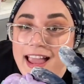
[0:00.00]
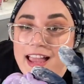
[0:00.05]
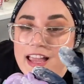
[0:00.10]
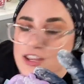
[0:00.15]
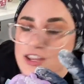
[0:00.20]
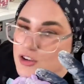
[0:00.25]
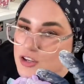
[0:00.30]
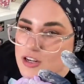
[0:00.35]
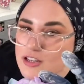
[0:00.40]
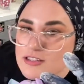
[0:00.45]

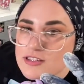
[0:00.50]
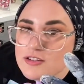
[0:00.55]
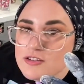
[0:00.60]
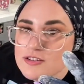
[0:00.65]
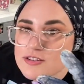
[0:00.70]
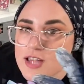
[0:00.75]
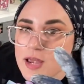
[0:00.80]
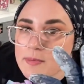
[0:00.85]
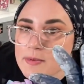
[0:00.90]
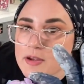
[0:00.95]
You could also use
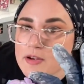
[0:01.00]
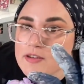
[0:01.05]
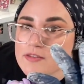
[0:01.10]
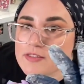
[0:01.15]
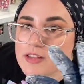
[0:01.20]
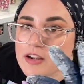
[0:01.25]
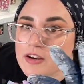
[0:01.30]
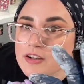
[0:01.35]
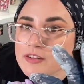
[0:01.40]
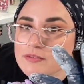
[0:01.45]
tapioca
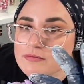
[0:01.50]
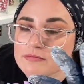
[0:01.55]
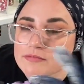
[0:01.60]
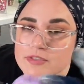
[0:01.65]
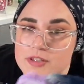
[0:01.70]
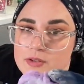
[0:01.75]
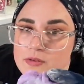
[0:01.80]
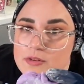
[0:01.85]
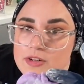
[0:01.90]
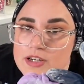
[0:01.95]
flour if
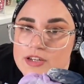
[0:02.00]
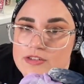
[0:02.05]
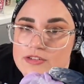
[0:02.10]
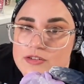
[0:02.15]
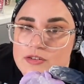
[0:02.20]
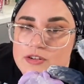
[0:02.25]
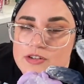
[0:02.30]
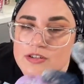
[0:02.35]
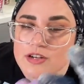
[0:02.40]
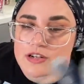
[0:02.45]
you don't want to use
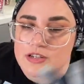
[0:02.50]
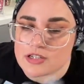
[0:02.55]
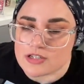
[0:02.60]
cornstarch.